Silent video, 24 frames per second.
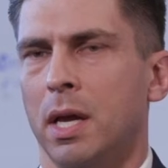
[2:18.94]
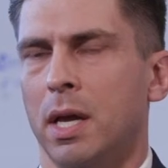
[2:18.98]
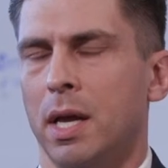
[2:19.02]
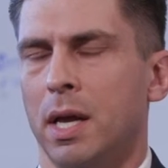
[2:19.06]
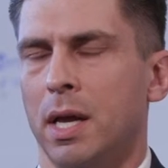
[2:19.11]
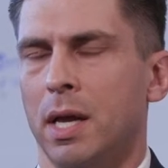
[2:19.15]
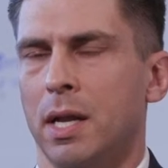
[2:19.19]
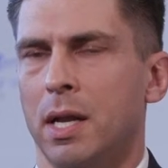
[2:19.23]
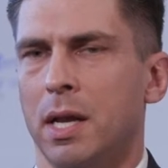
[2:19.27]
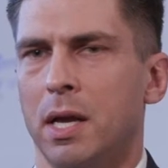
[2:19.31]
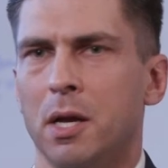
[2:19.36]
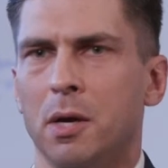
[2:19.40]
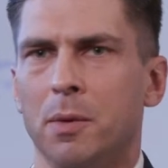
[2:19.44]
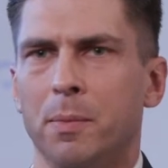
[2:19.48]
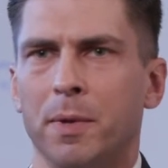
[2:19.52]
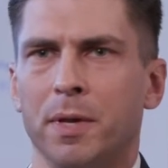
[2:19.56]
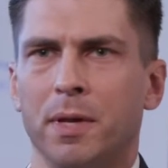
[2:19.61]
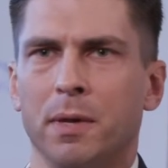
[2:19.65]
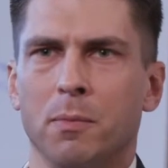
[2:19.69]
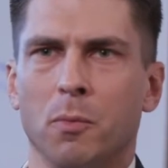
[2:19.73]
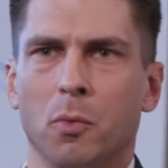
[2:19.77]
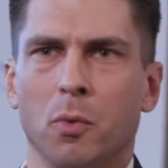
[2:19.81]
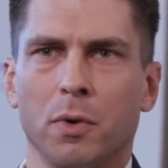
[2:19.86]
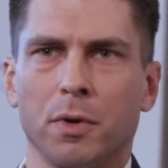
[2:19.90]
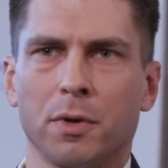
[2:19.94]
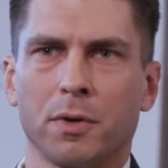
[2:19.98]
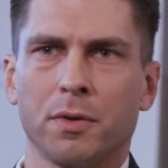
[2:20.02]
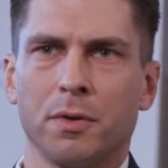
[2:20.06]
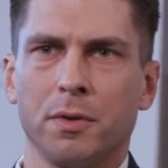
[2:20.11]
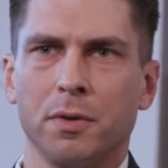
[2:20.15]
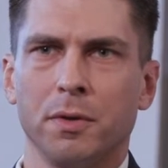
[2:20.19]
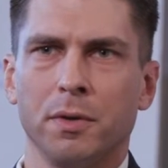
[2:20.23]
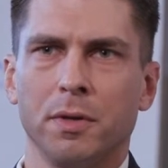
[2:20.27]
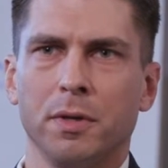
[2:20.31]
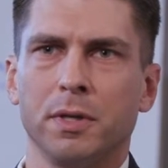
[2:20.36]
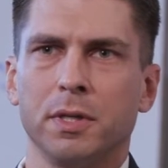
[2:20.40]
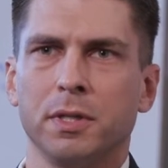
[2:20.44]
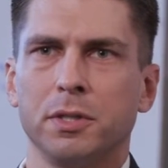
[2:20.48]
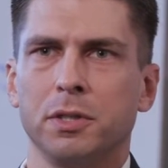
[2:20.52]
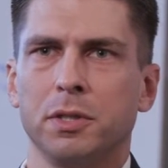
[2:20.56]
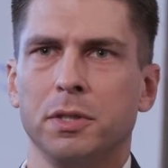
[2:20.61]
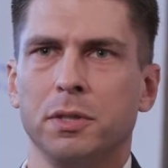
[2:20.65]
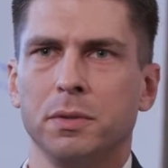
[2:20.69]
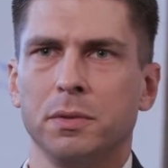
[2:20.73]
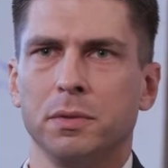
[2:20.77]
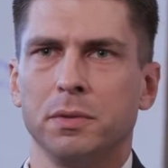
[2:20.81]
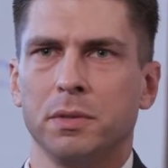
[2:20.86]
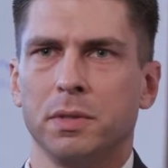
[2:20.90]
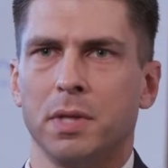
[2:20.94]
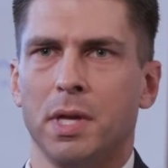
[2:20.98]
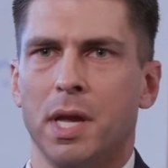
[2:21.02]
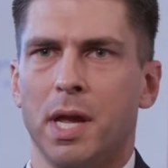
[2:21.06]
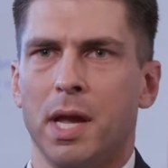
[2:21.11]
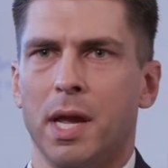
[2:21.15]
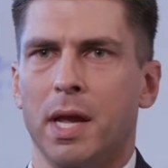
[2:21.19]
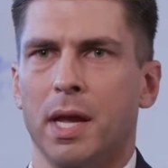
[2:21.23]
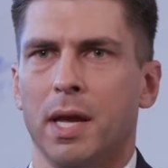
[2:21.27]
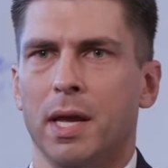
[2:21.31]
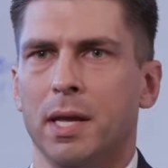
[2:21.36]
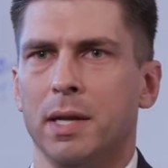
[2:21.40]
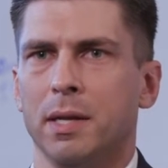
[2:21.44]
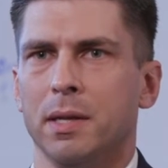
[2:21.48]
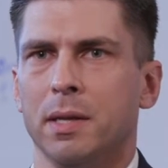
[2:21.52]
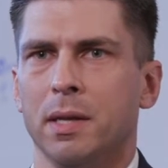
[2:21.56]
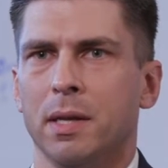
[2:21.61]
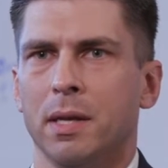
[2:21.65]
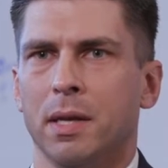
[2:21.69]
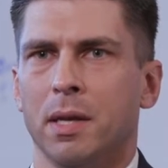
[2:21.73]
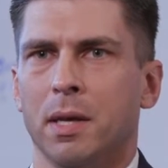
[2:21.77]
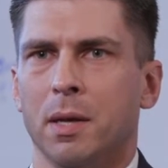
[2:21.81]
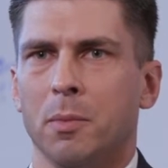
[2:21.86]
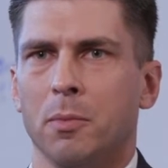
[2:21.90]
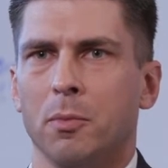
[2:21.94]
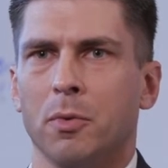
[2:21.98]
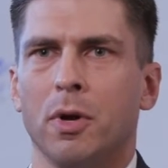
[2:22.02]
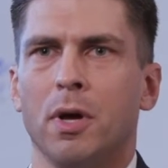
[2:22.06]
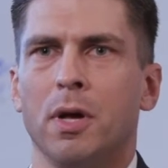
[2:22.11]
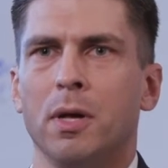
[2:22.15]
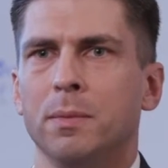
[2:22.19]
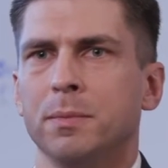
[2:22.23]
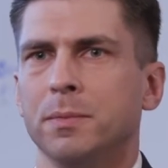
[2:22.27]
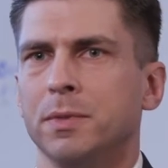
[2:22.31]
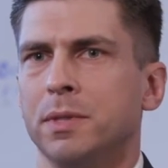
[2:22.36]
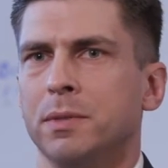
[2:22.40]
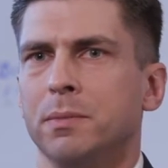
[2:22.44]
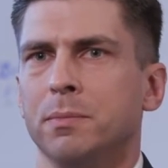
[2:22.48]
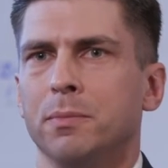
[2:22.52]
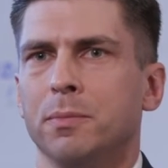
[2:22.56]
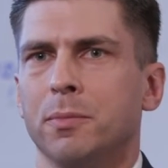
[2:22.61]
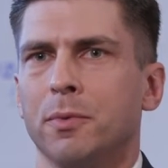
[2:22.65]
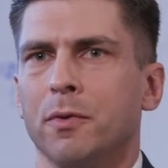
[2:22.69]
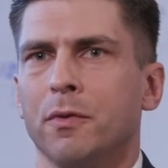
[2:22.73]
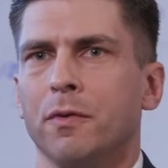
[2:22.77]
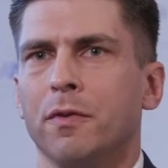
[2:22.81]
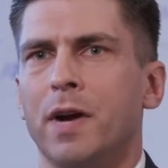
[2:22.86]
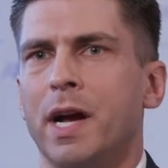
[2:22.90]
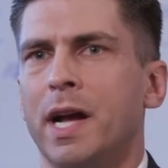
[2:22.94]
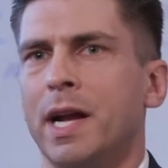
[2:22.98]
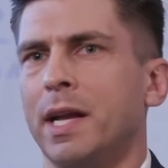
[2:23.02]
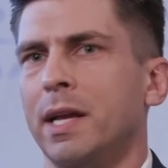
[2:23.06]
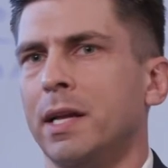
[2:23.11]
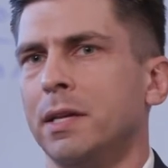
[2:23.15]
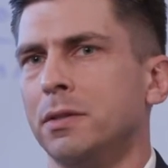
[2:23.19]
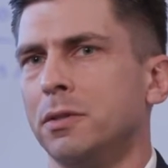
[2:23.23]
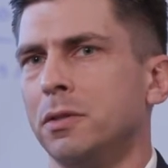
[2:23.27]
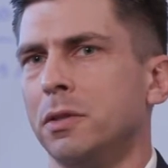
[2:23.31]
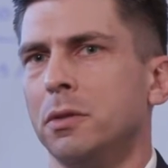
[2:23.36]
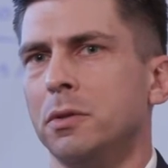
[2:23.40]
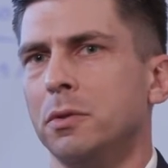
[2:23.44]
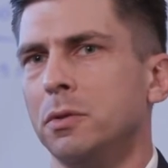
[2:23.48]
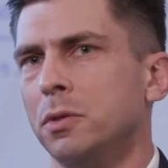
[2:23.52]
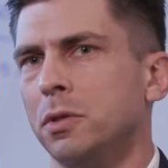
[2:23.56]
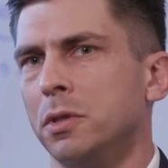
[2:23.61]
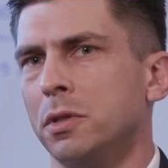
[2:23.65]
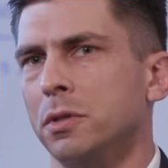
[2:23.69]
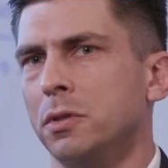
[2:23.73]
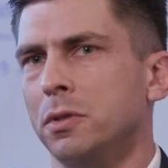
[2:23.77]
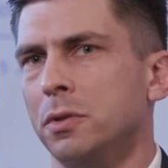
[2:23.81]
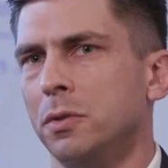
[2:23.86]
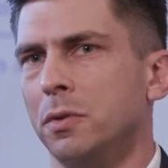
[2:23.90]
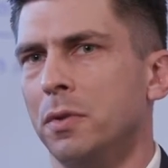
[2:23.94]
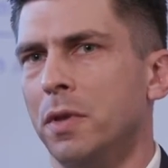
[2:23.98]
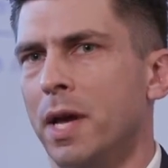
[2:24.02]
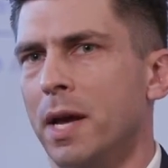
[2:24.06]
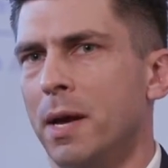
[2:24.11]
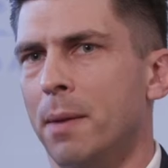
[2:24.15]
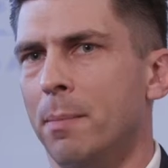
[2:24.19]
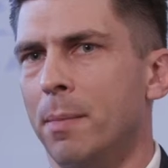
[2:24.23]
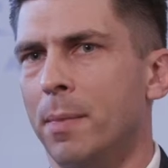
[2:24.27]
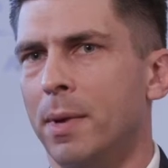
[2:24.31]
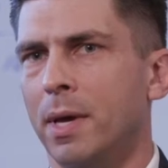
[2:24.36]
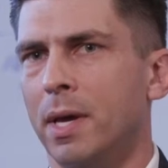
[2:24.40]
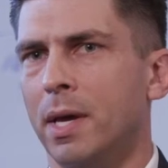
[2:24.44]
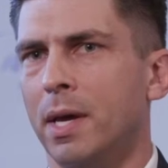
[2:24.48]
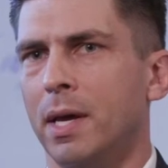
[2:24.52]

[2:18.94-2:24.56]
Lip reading: and helping them work through their issues and problems and providing a solution to them.